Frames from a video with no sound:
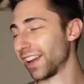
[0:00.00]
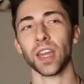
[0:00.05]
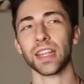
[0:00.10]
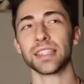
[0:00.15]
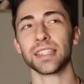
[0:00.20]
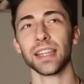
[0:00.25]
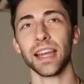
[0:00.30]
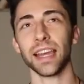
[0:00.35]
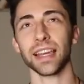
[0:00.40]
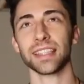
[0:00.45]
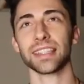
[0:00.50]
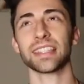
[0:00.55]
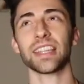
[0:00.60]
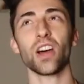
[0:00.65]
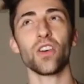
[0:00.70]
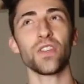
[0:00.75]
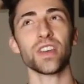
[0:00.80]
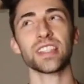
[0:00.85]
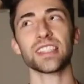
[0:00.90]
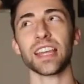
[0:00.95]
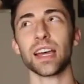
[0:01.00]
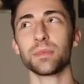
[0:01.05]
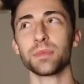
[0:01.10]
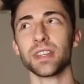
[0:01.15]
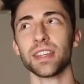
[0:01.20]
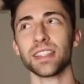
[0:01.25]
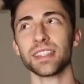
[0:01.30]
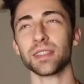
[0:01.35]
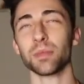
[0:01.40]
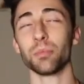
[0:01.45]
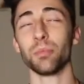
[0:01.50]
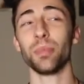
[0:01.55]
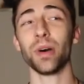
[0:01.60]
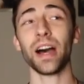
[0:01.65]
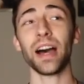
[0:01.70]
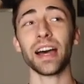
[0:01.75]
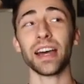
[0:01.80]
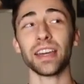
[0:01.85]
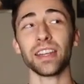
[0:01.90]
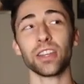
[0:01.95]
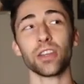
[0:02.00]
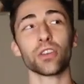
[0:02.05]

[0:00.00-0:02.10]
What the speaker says: It's like self-acceptance, but